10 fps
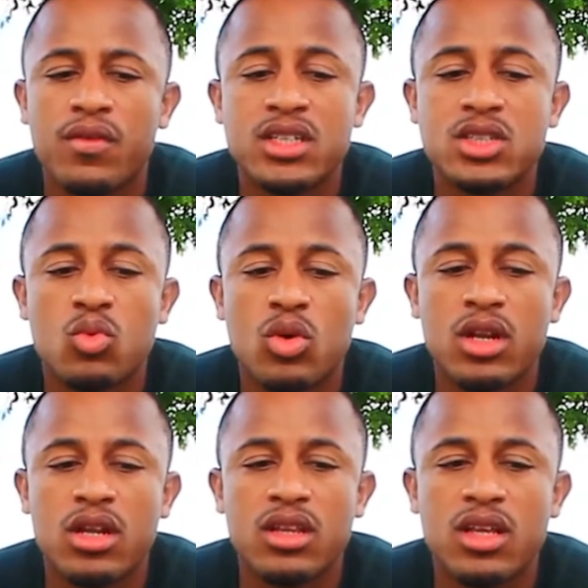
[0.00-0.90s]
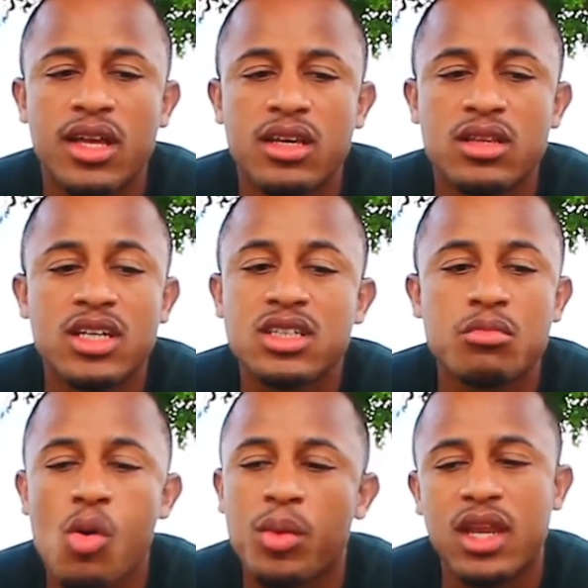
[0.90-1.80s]
this is one of the, like, this is
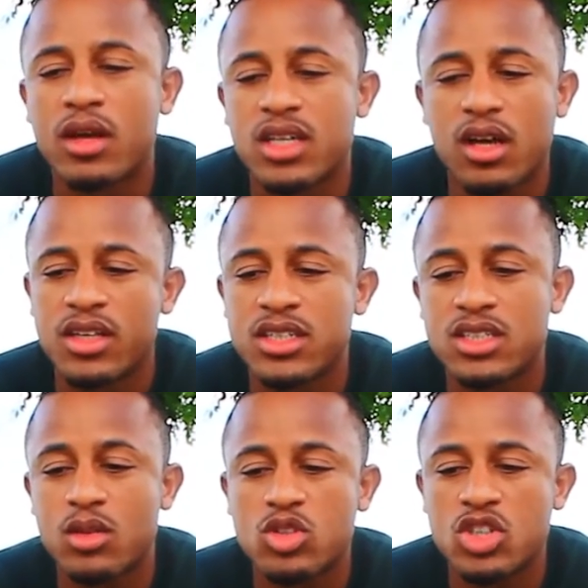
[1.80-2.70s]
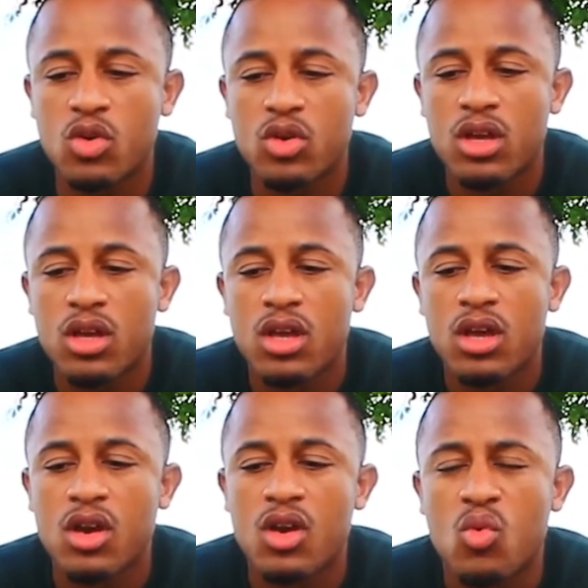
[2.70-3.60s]
the moment that I was like, right, this is no joke.
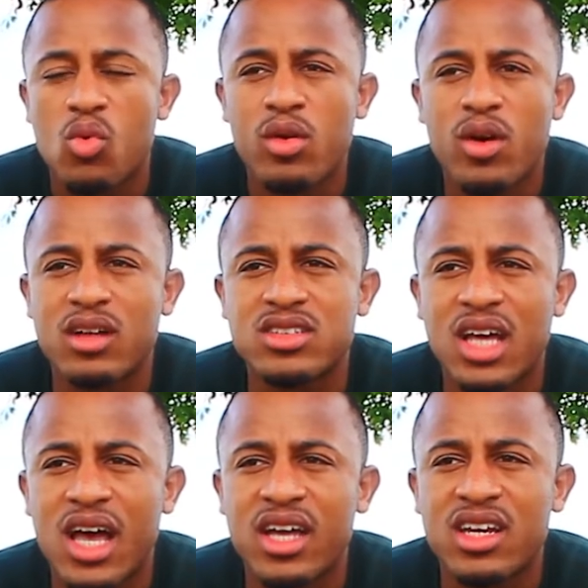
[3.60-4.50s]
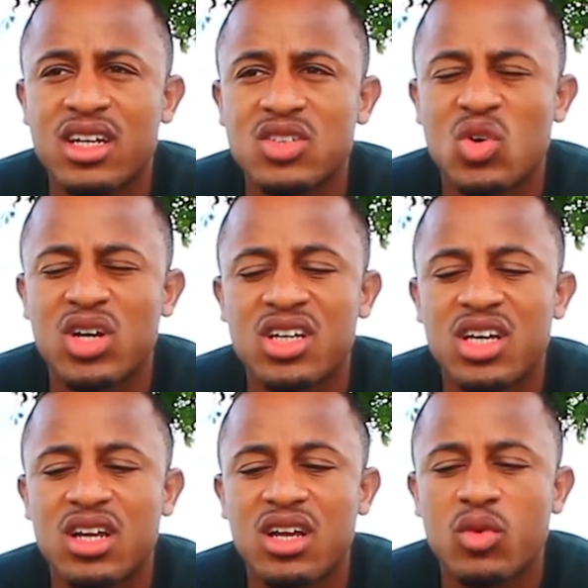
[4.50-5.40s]
We were outside because we were gonna
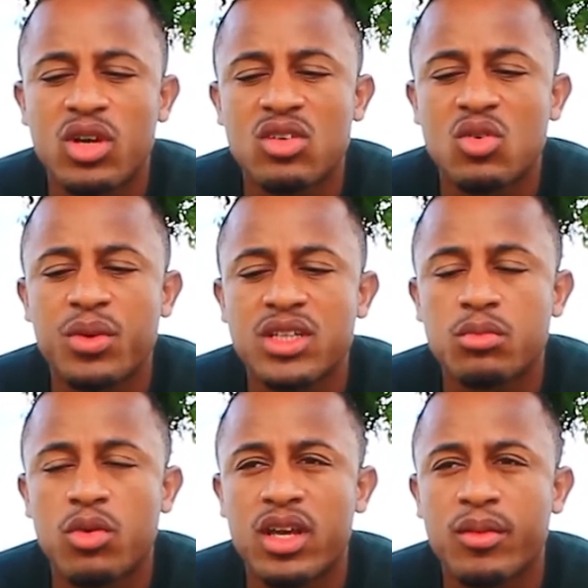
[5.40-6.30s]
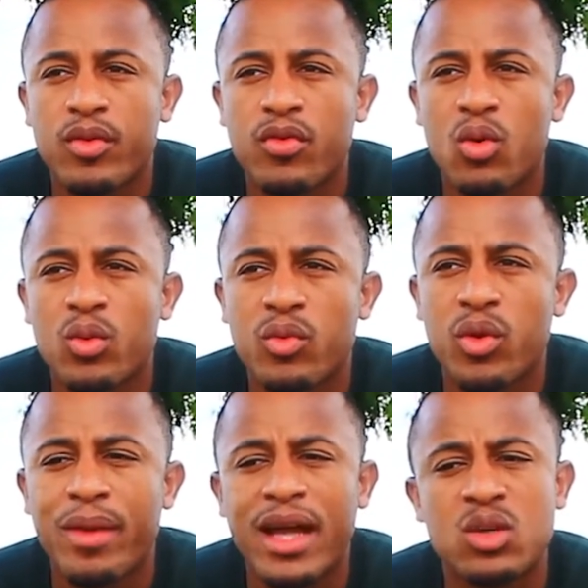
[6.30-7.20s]
get, we were gonna do a pizza break before we
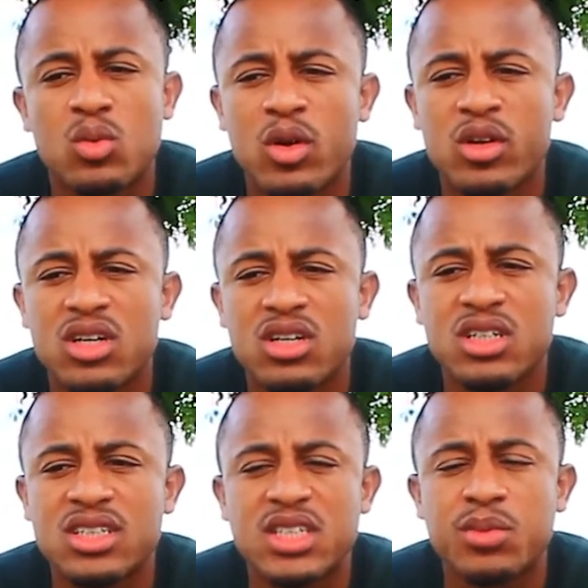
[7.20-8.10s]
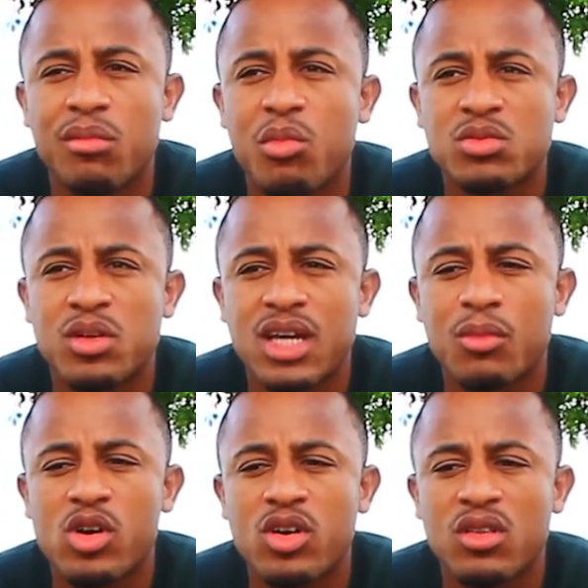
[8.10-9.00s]
went back to work because I spent most of my
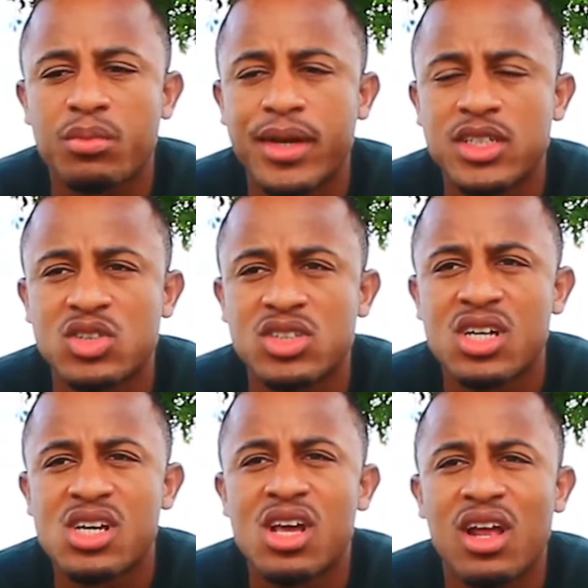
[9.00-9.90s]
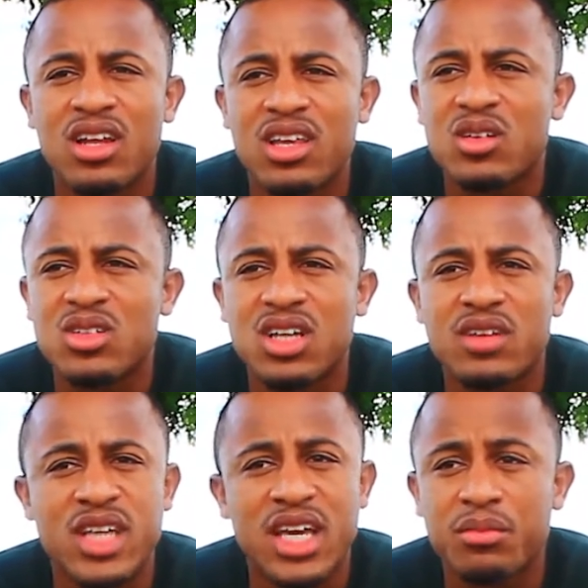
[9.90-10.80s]
time working on the pictures, legal
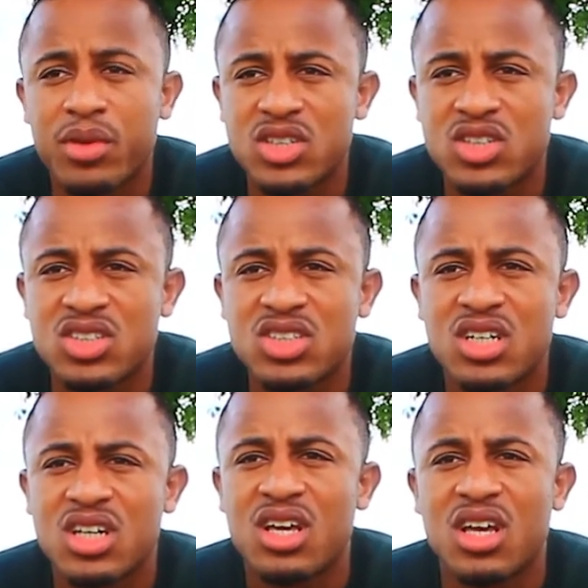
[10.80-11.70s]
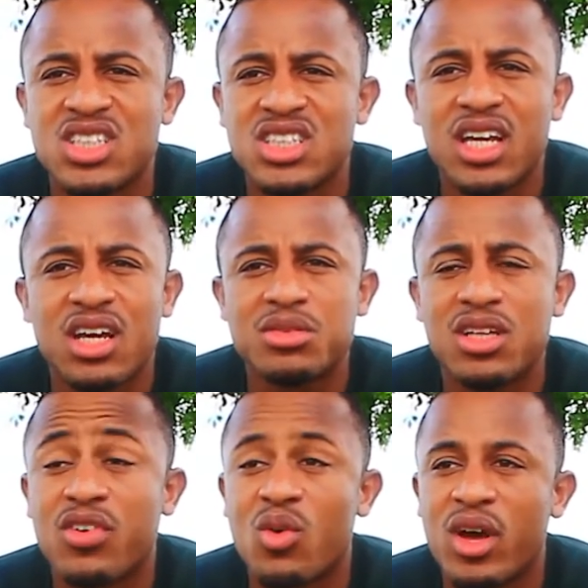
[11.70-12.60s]
stuff, taking pictures, setting up
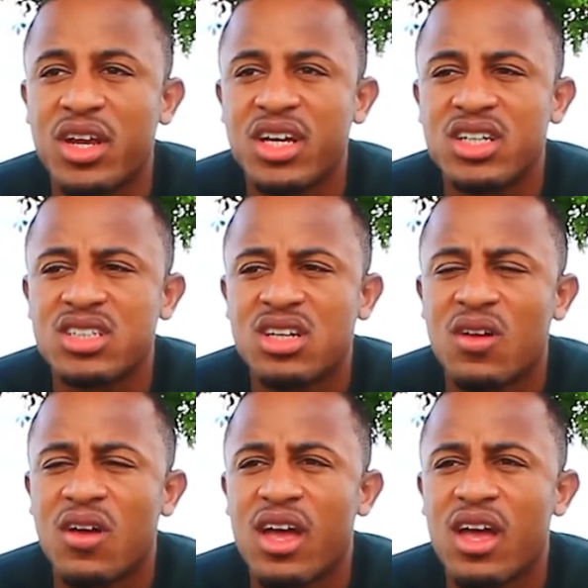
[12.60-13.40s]
stuff for weddings.